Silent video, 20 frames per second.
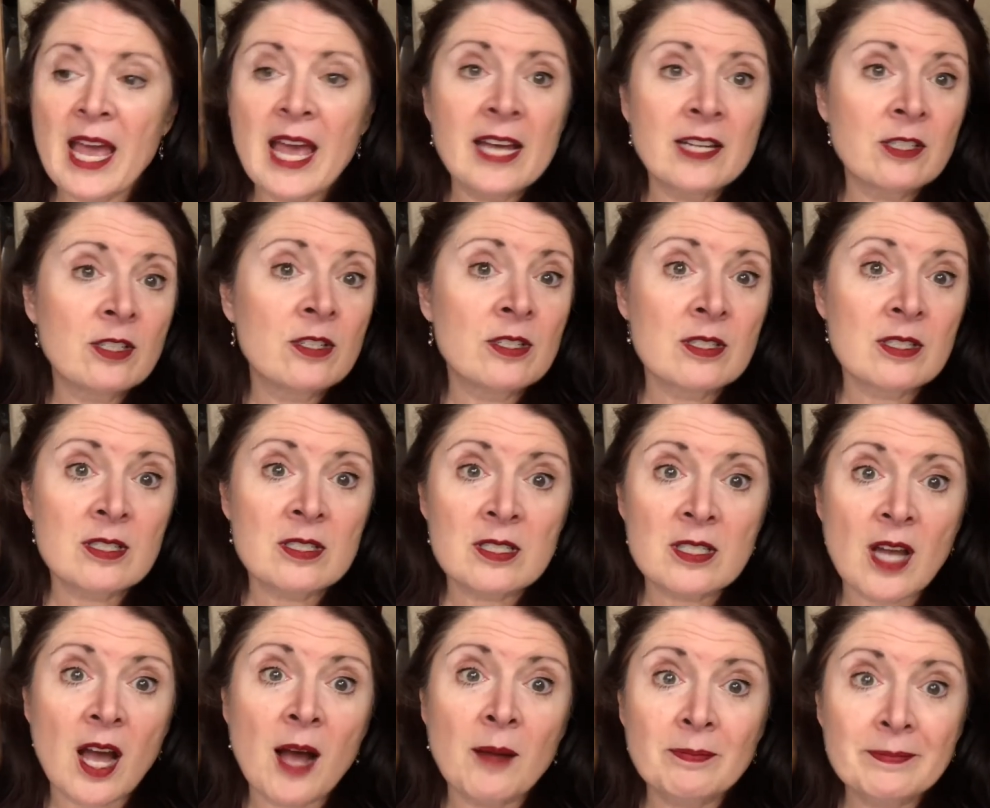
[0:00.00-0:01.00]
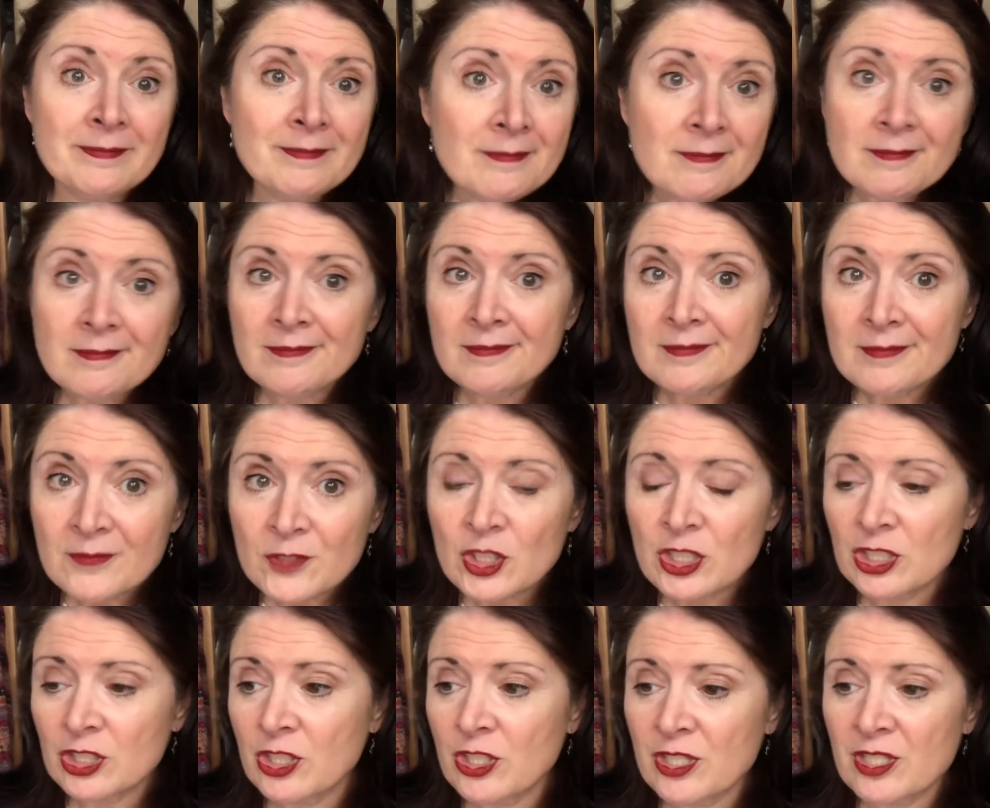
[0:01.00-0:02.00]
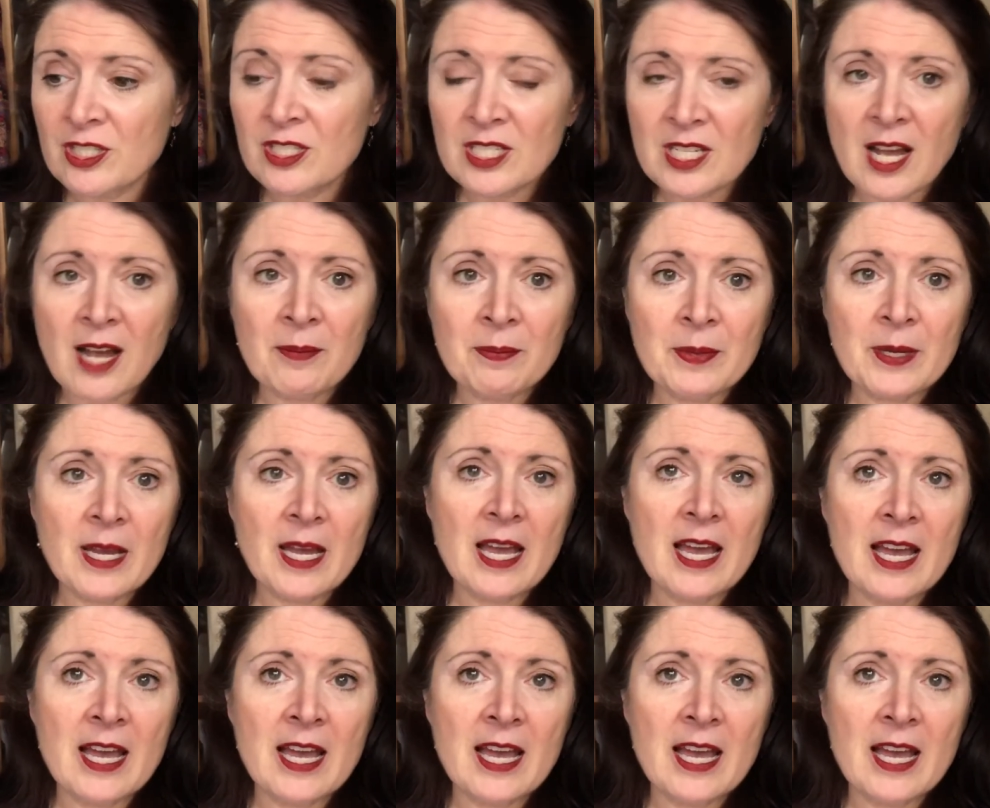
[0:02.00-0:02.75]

and couldn't stop, just couldn't stop.